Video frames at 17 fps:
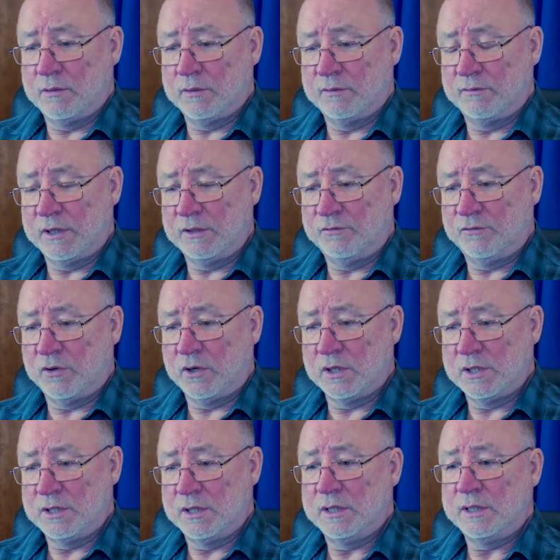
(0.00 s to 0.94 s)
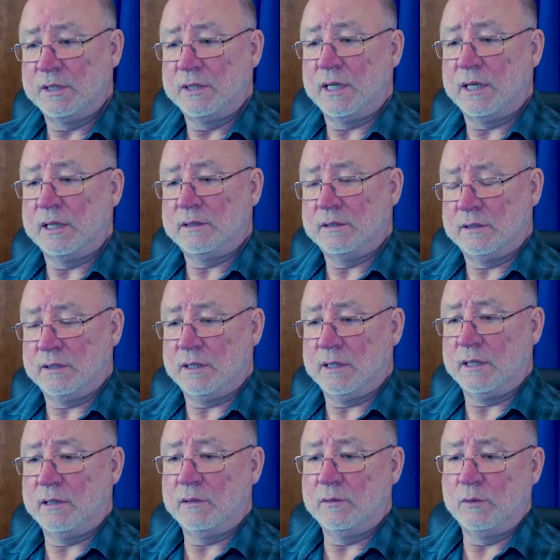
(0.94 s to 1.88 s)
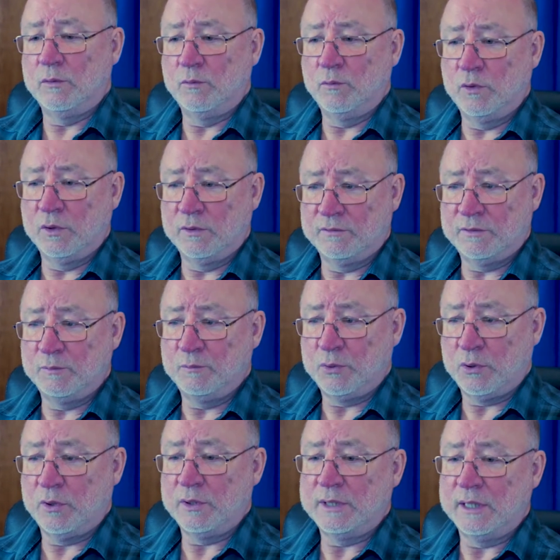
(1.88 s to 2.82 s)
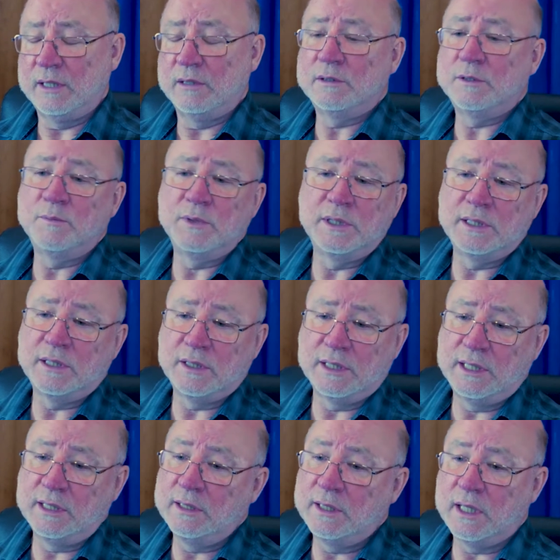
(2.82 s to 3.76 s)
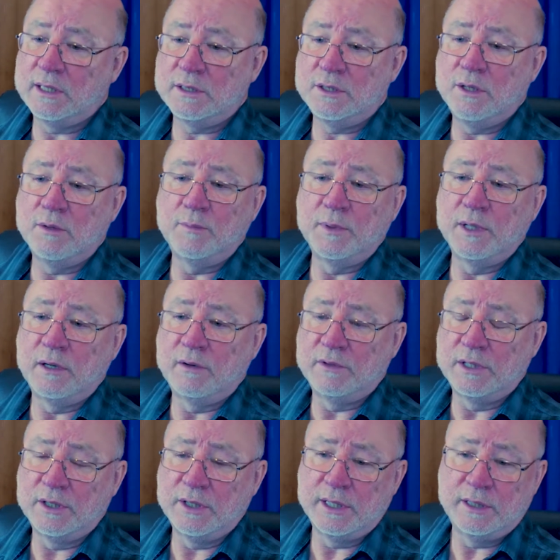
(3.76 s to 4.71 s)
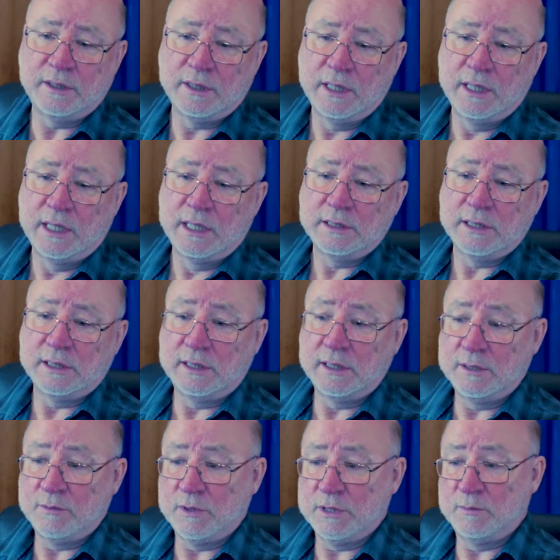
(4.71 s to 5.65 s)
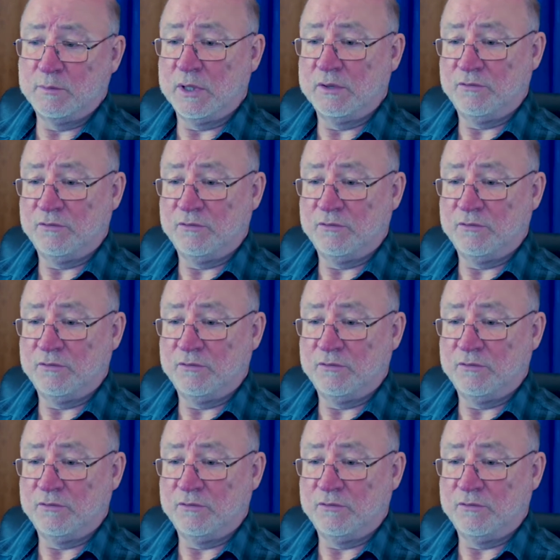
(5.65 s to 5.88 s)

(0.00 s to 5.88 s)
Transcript: I'm very fortunate in that uh, one of them pointed out to me that I didn't get stupid overnight that this wasn't my